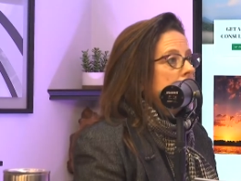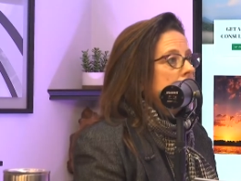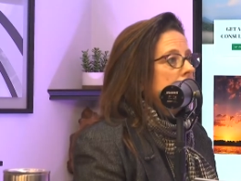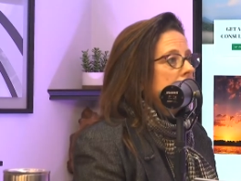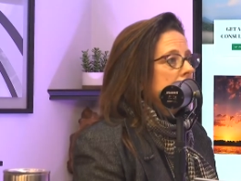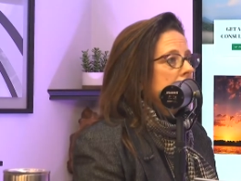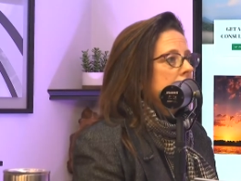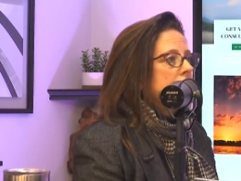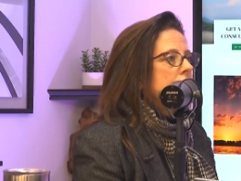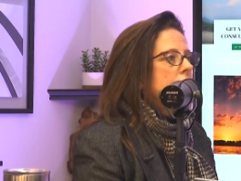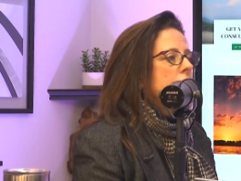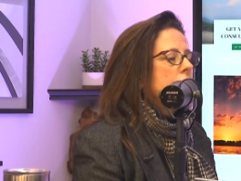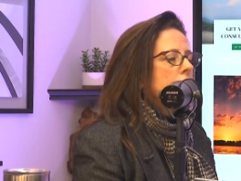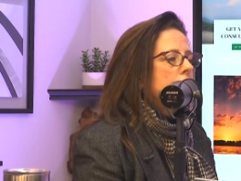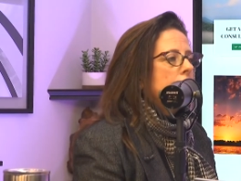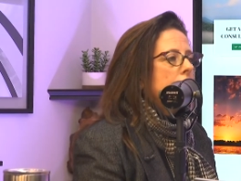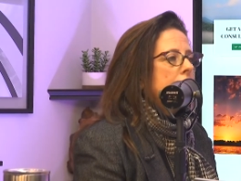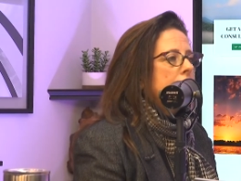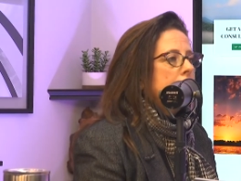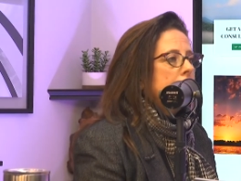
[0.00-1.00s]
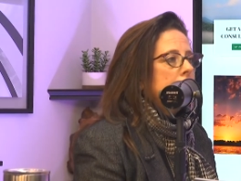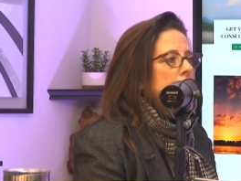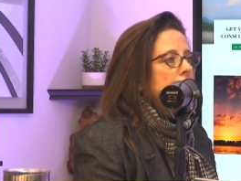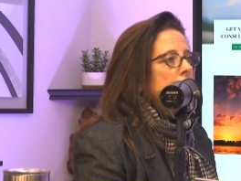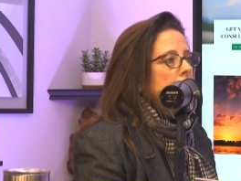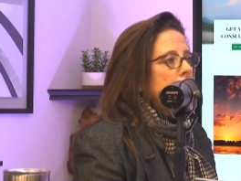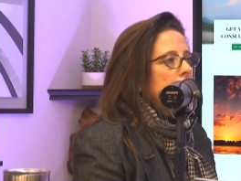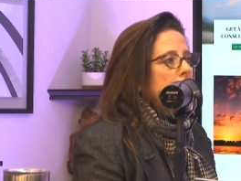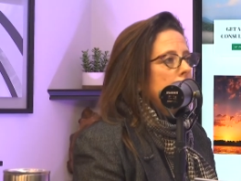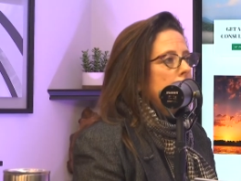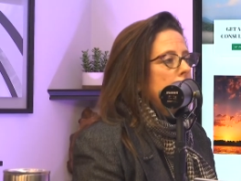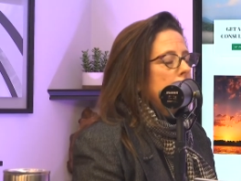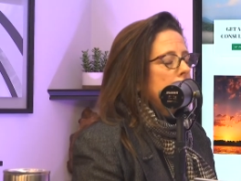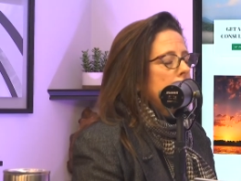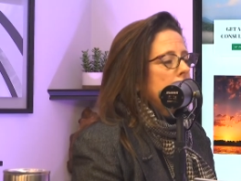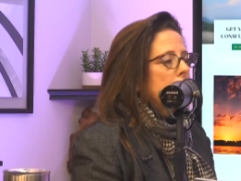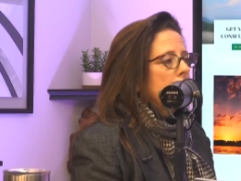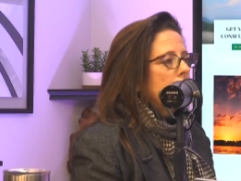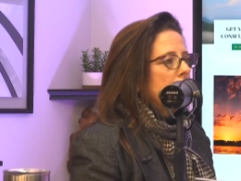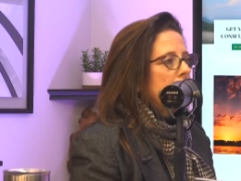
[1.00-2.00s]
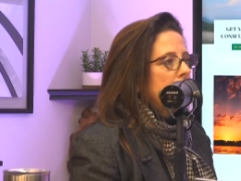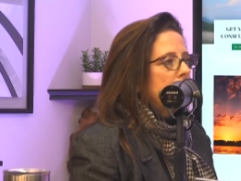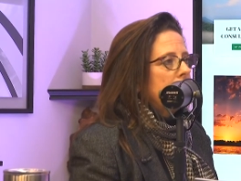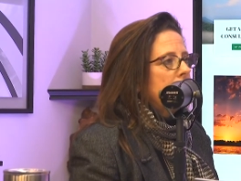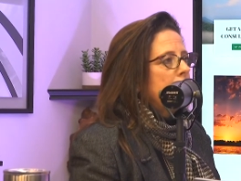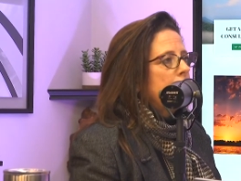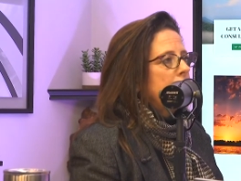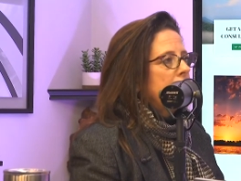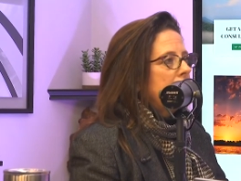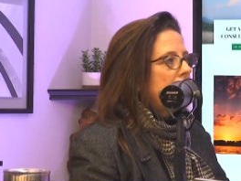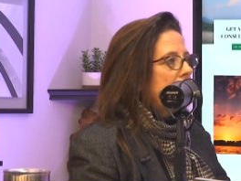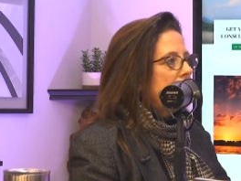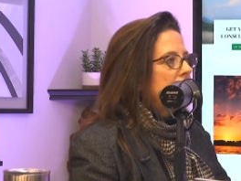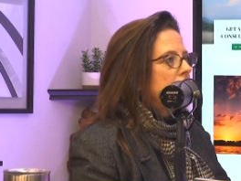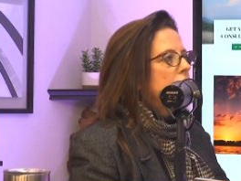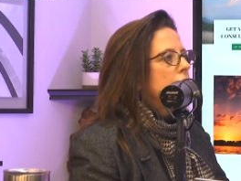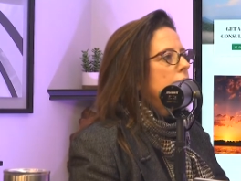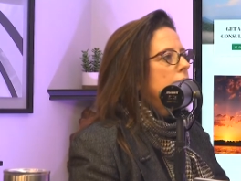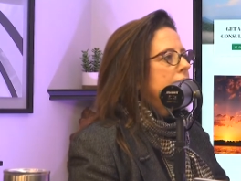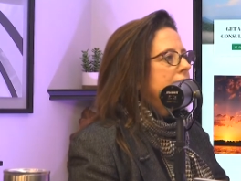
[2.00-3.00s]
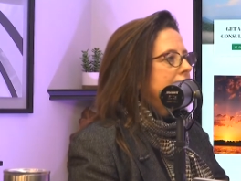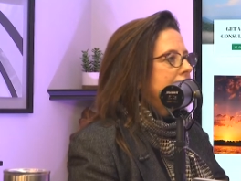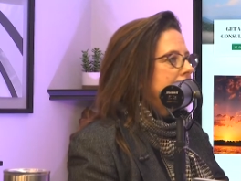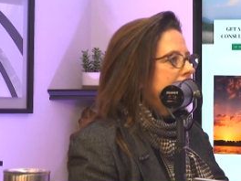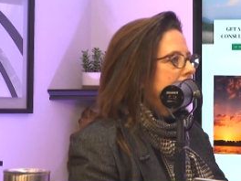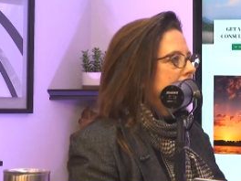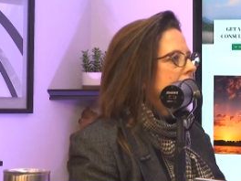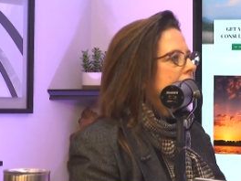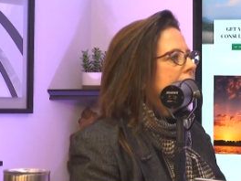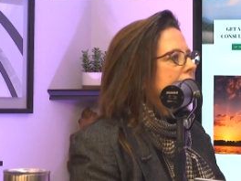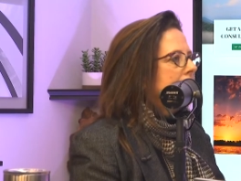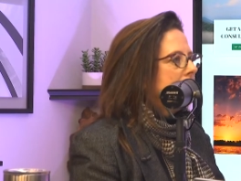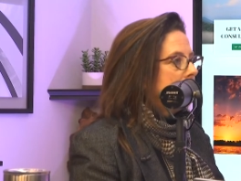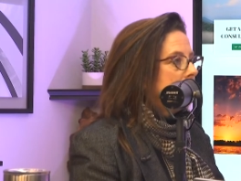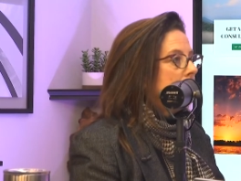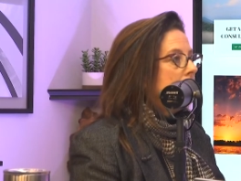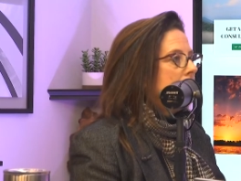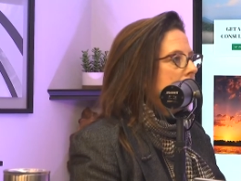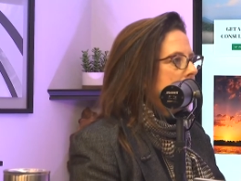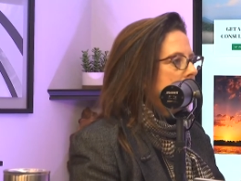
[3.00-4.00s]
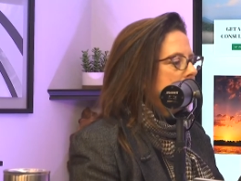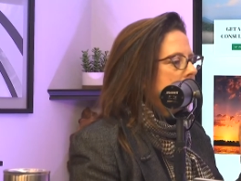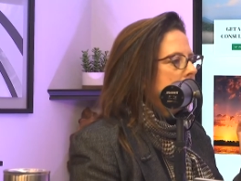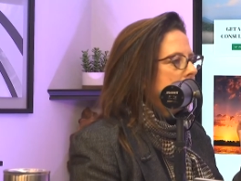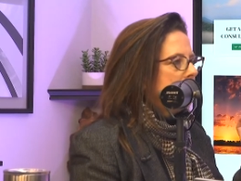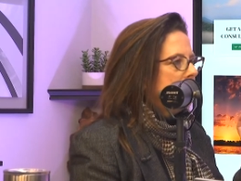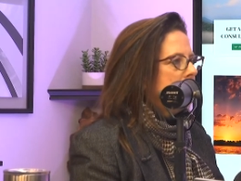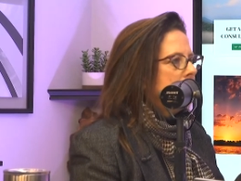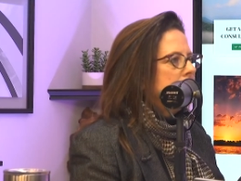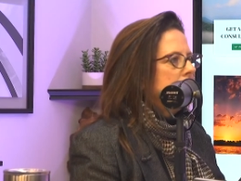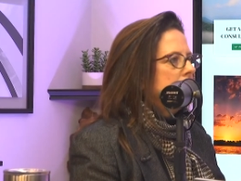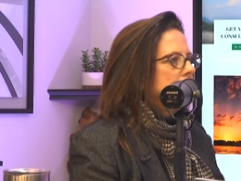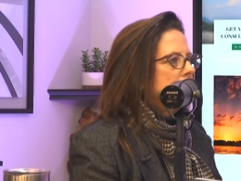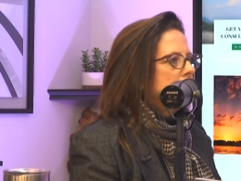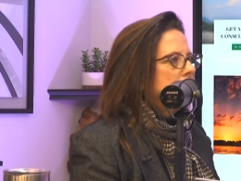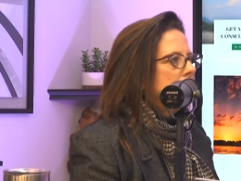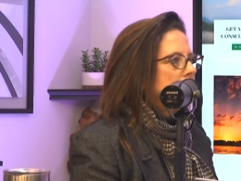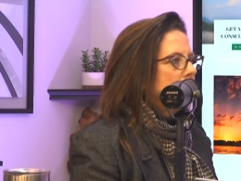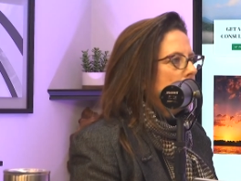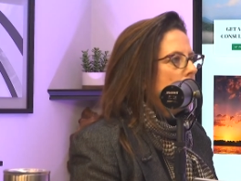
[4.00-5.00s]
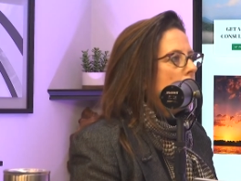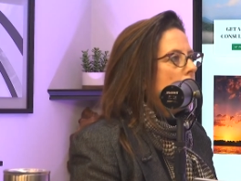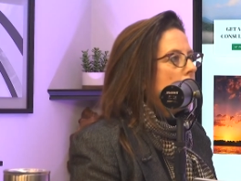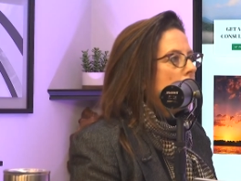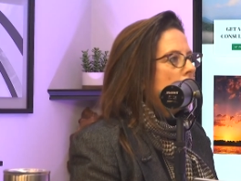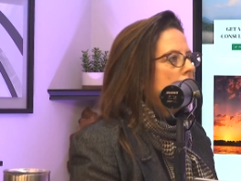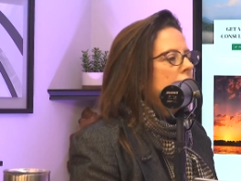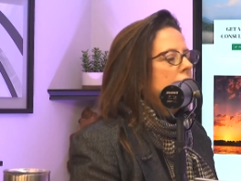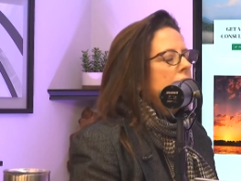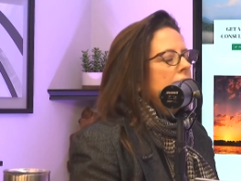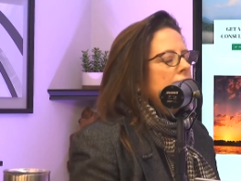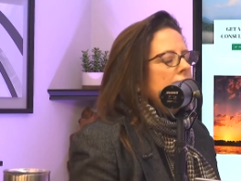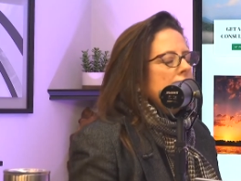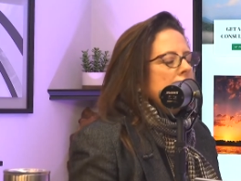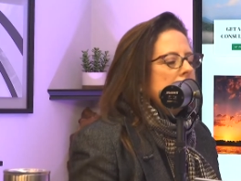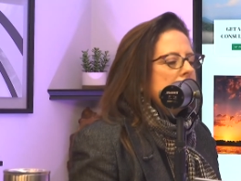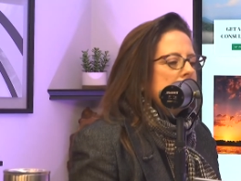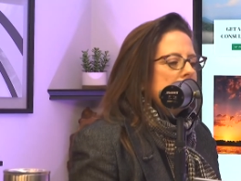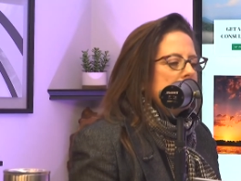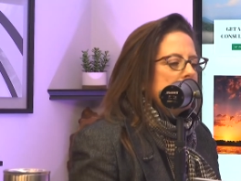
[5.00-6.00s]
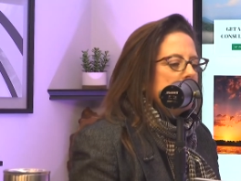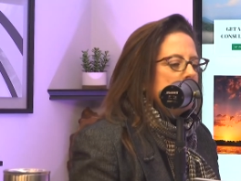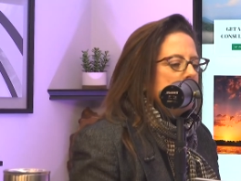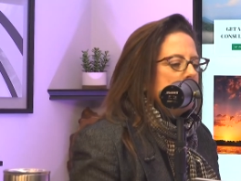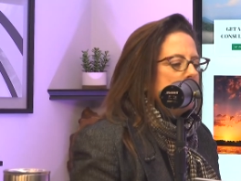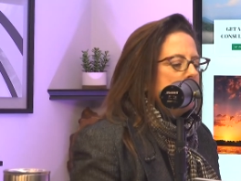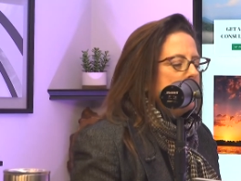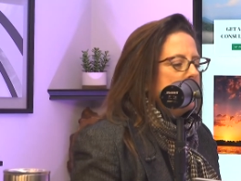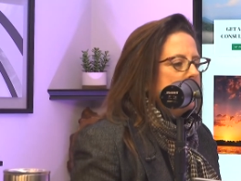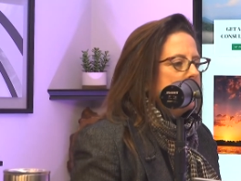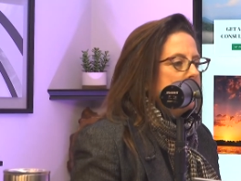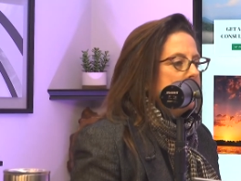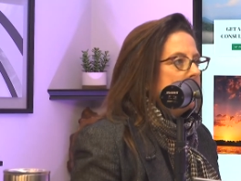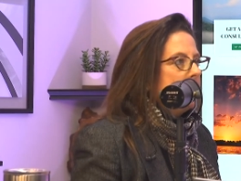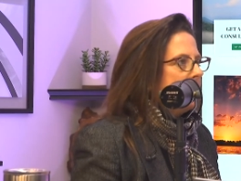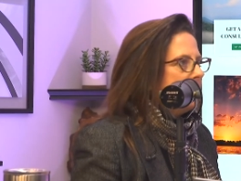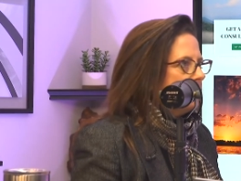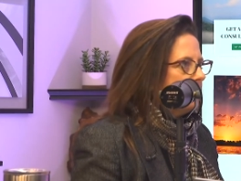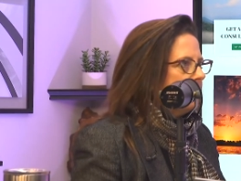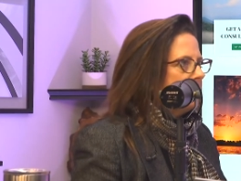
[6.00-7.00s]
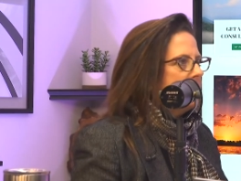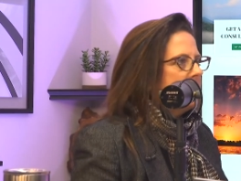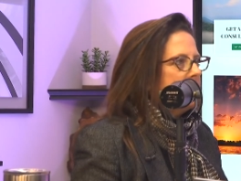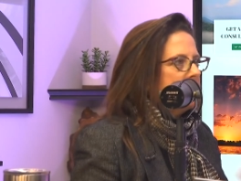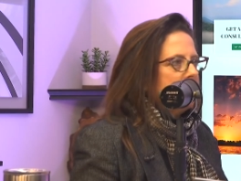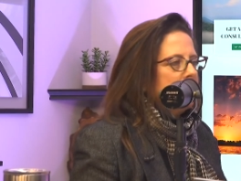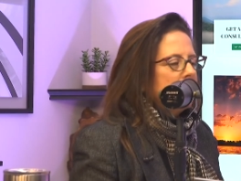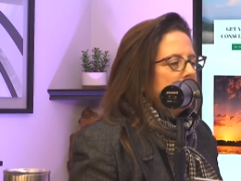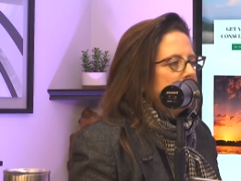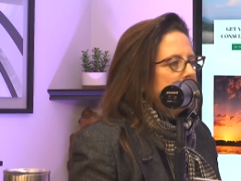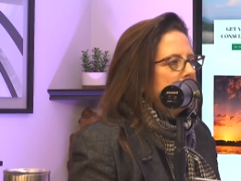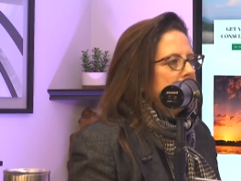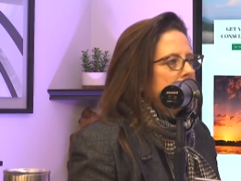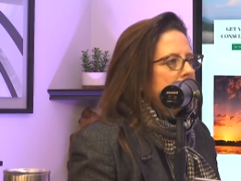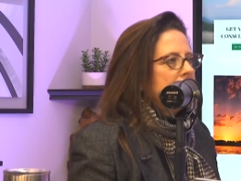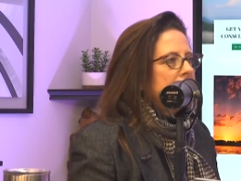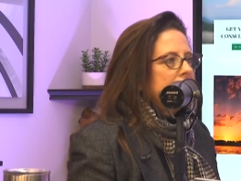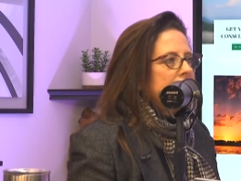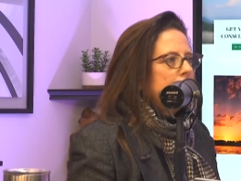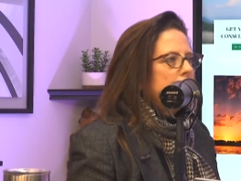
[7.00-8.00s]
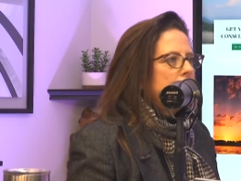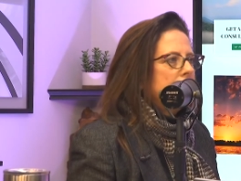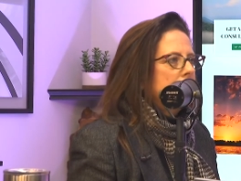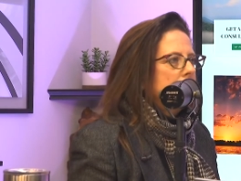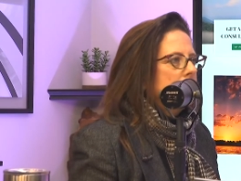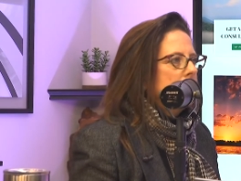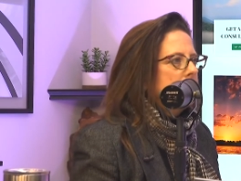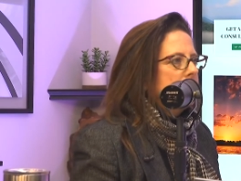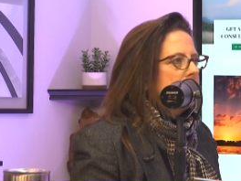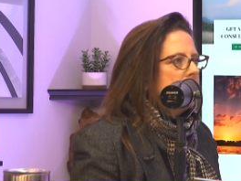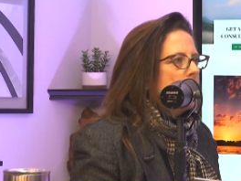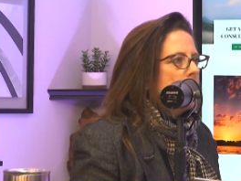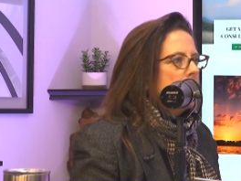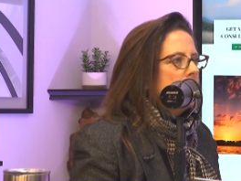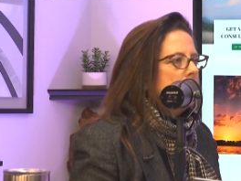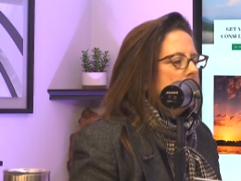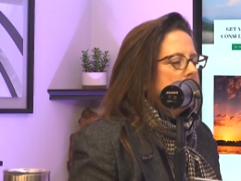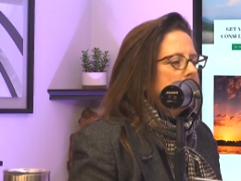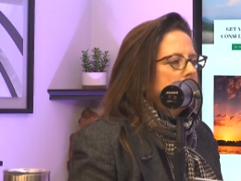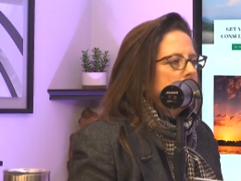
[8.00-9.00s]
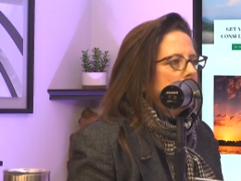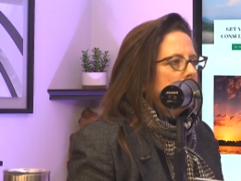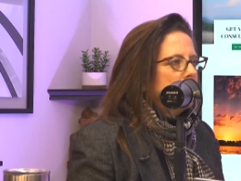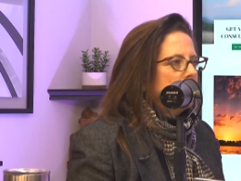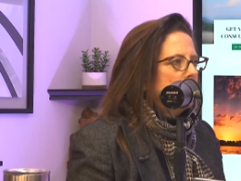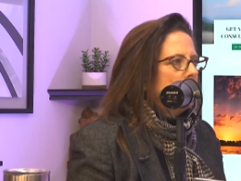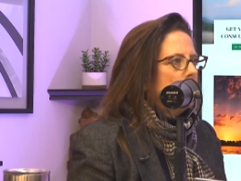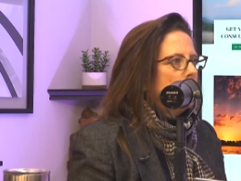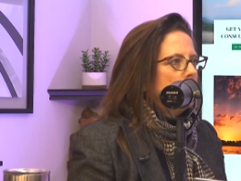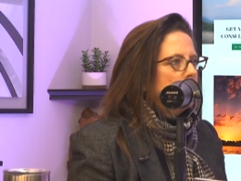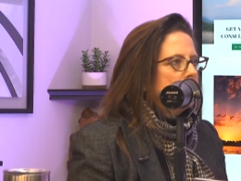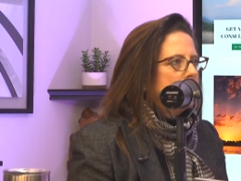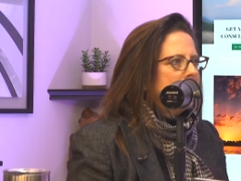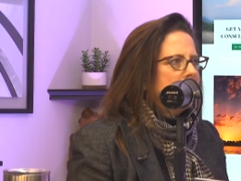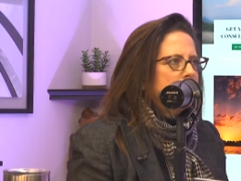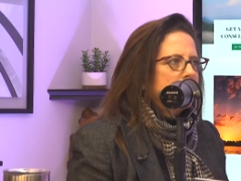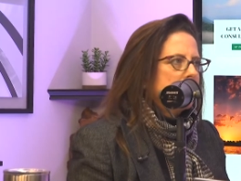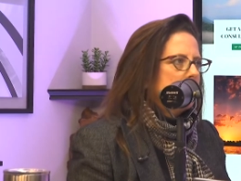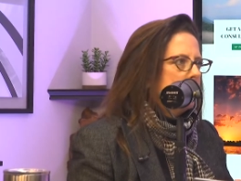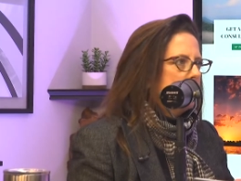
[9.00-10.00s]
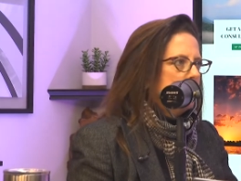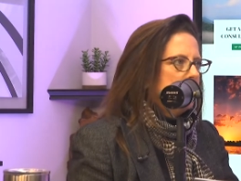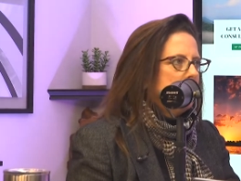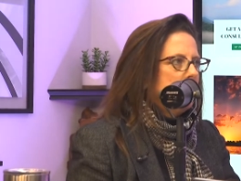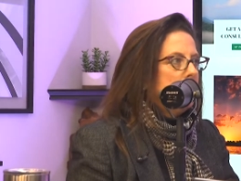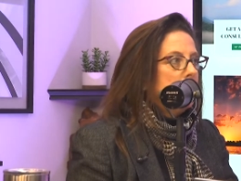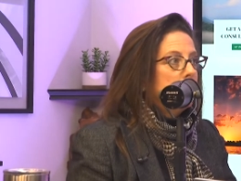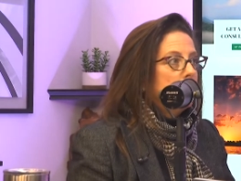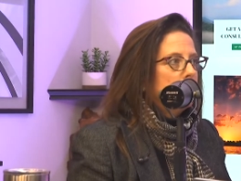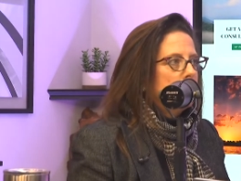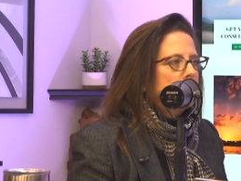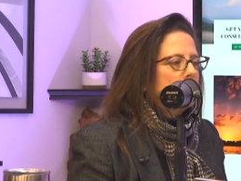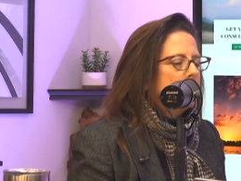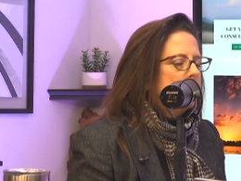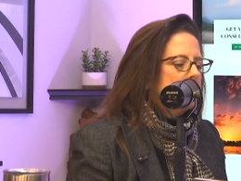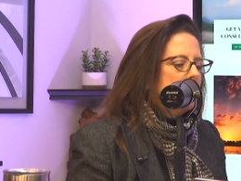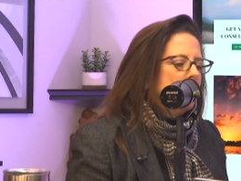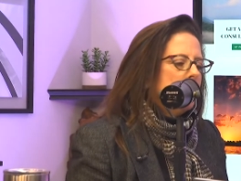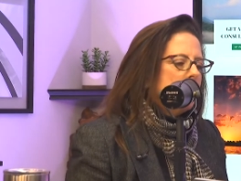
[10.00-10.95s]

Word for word: Okay. okay. so I didn't go straight from high school. I did take a class in the evenings in law, um, but as I said, you know, I decided that wasn't for you know that whole that was going to be years. Mm-hmm.